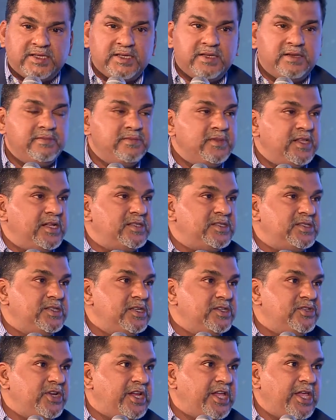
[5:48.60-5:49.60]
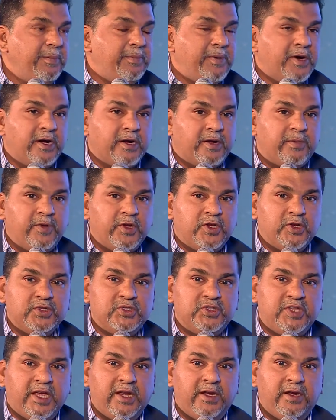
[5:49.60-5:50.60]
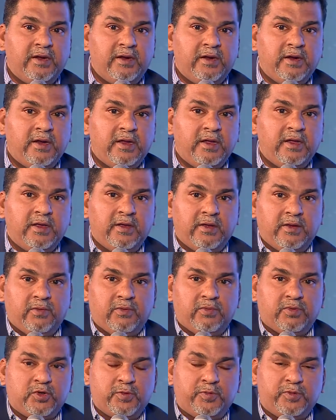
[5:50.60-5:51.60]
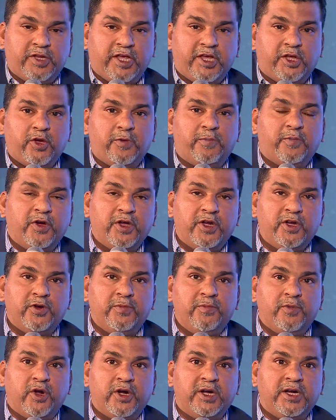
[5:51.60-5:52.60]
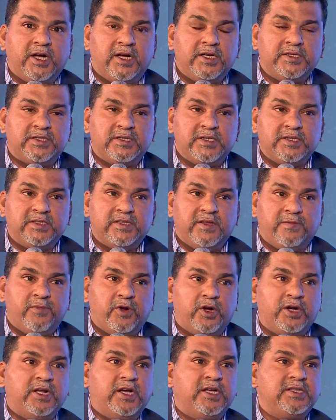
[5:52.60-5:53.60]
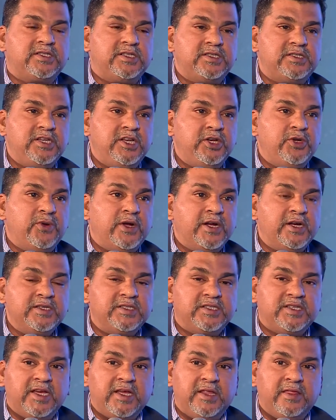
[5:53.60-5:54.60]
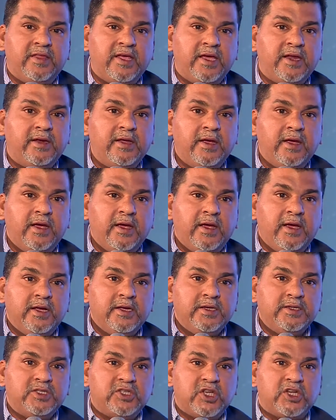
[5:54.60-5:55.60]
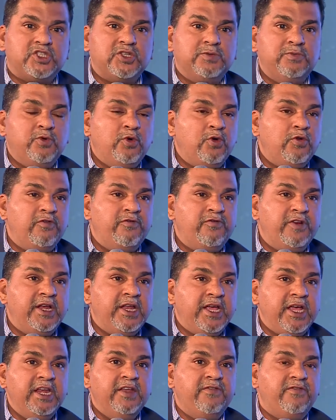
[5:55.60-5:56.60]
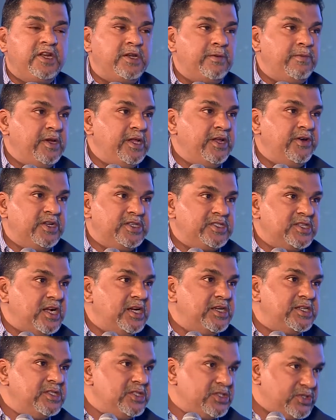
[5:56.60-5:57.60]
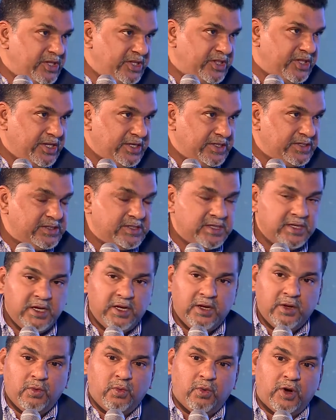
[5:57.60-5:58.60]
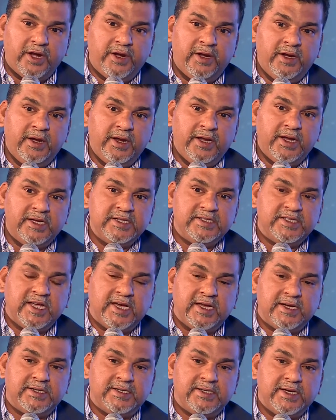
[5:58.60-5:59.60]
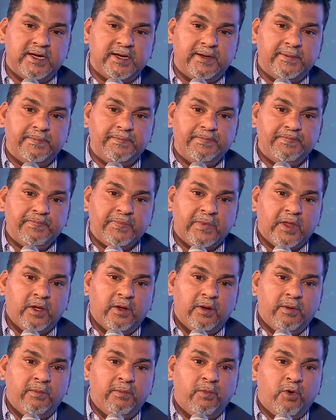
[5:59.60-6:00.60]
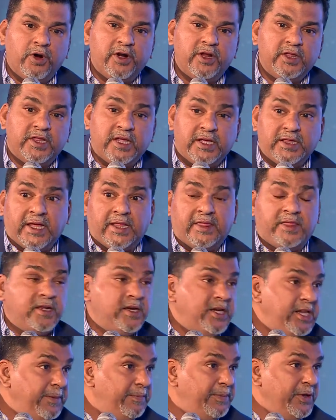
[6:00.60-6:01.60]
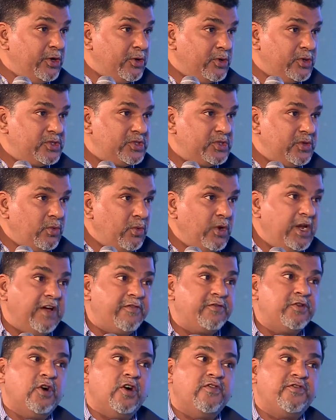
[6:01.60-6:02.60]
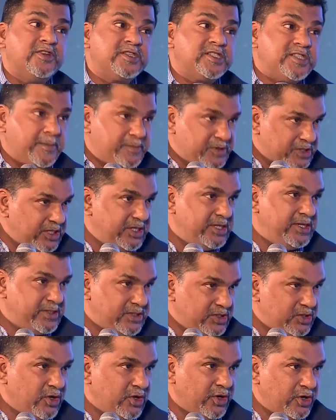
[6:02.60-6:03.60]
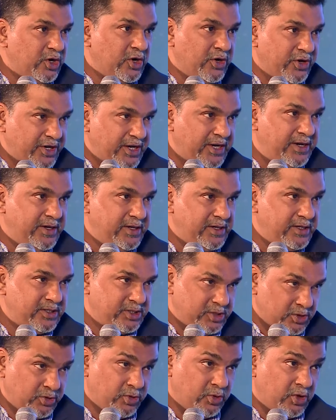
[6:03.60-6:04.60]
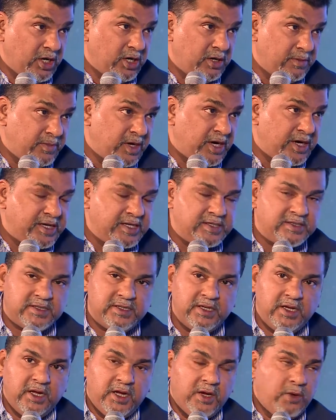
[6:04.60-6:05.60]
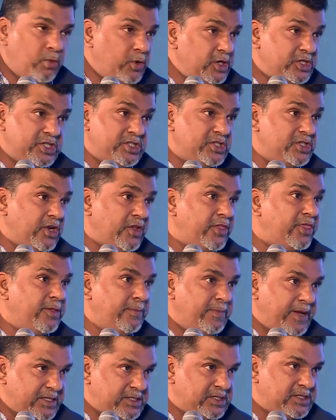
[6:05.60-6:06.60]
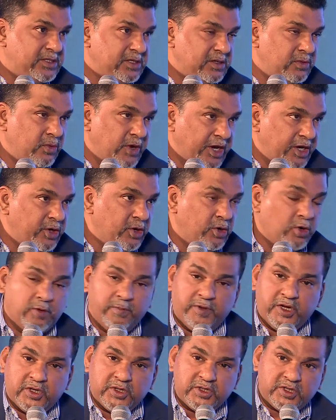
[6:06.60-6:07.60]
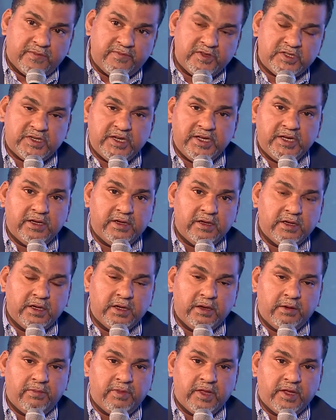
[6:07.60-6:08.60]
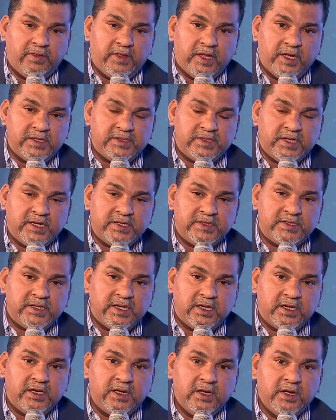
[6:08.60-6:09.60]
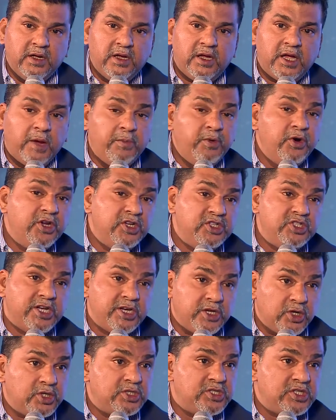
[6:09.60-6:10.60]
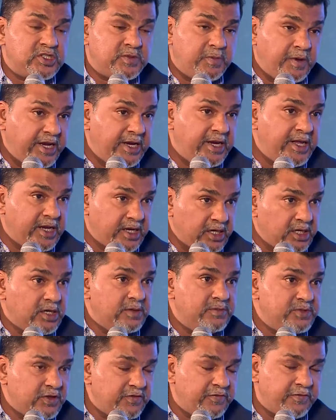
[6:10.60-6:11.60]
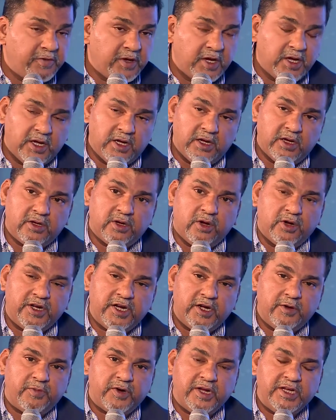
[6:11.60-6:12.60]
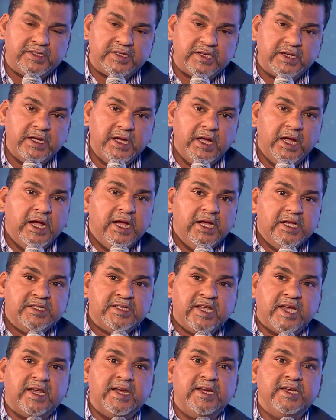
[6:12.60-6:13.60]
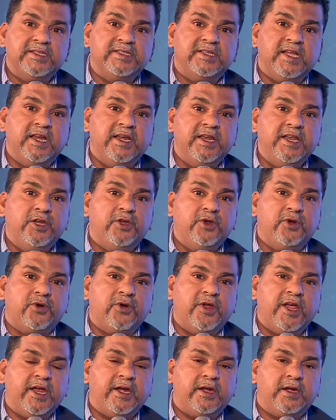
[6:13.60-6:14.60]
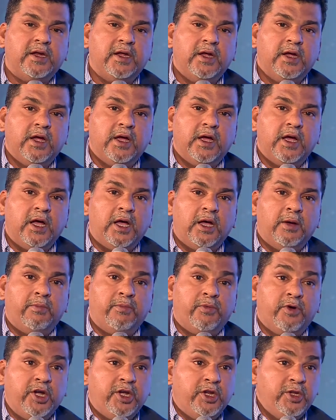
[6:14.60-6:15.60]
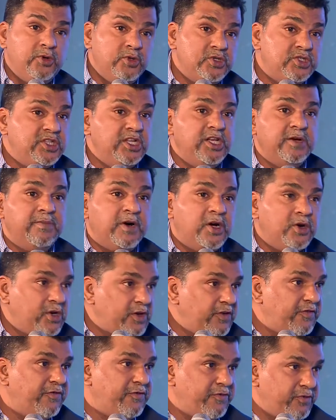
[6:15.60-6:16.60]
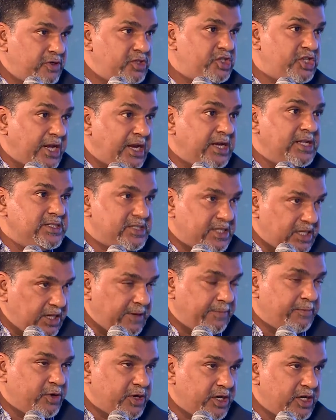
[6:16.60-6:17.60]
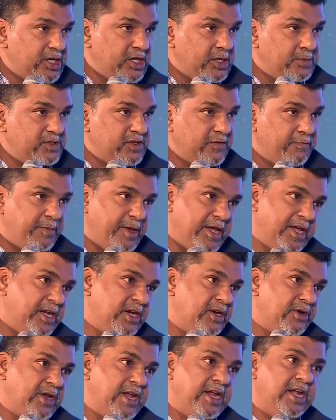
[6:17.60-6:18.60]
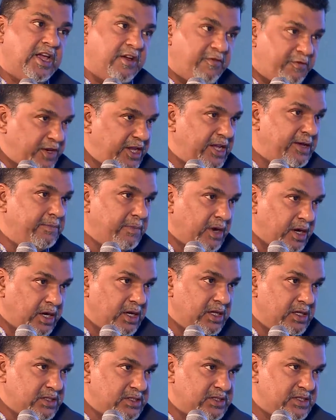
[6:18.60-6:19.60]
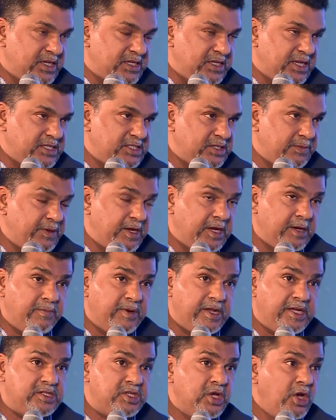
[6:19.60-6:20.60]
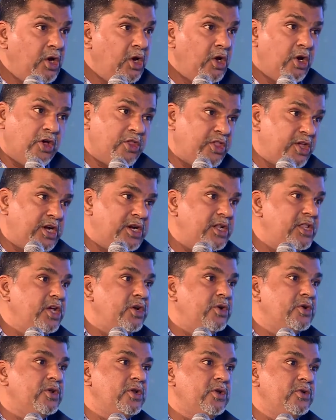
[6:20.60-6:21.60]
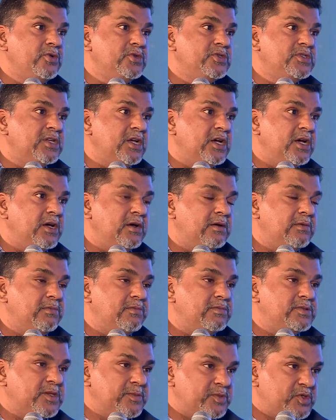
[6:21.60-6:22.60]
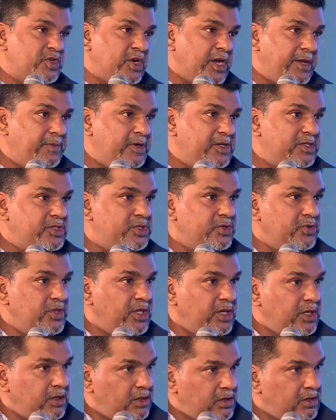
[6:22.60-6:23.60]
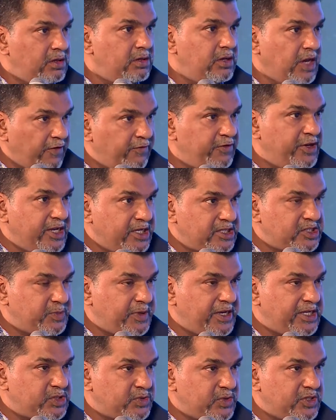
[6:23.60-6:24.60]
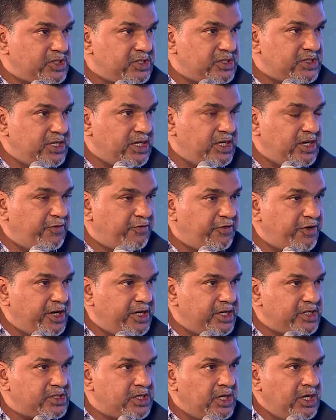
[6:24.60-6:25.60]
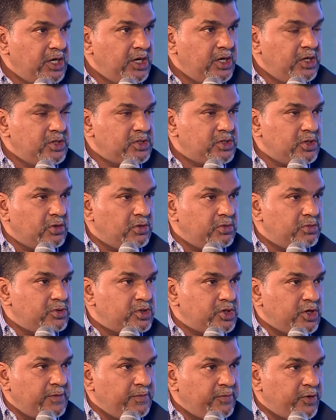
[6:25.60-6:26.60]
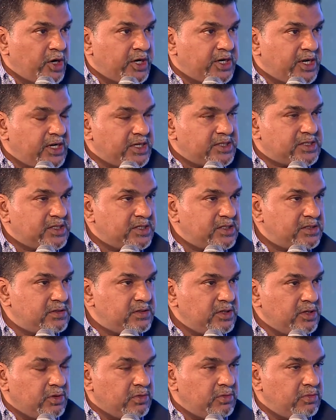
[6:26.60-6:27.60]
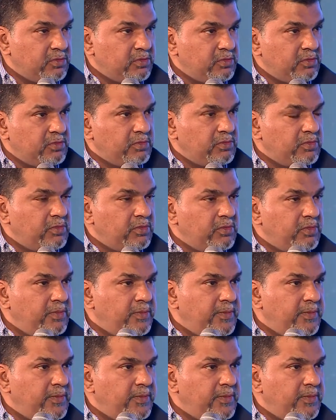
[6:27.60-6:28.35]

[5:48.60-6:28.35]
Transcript: the that's the tricky part because then to take your point on broadcasters, then broadcasters need to understand that such a move will inevitably result in three things. One is that uh, more th that the DPOs will have to offer subsidies on content to rural markets, which is not the best way to go because obviously uh, there, there's there's uh, hemorrhaging, not just bleeding in terms of uh, content pricing. Second is they'll need to create, uh, reduce the amount of channels that they put in terms of pay and create FTA bundles as, as a bigger place. Or third, they're going to lose uh, subscribers to the FTA space, which is DD Free Dish. So shouldn't broadcasters... no, know, they don't. I mean, if you